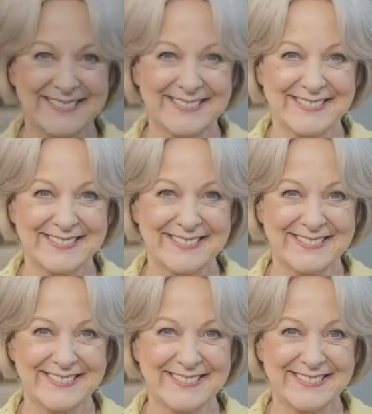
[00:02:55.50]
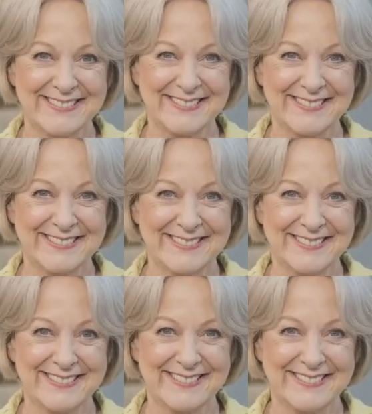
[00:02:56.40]

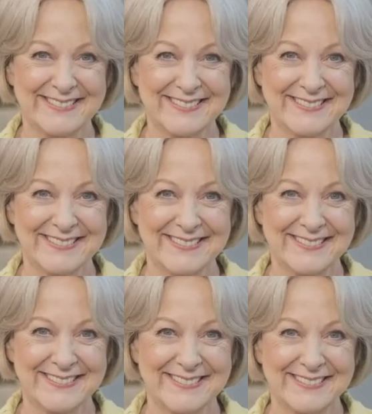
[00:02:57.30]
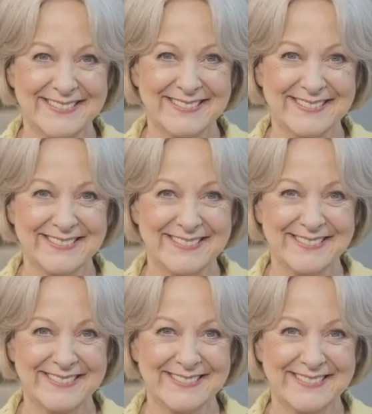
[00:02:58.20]

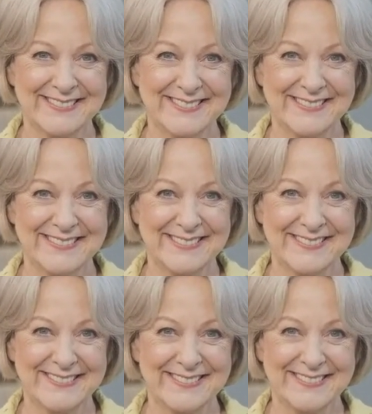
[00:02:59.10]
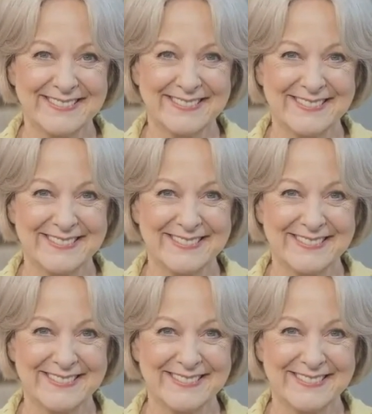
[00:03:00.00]
Nothing is said.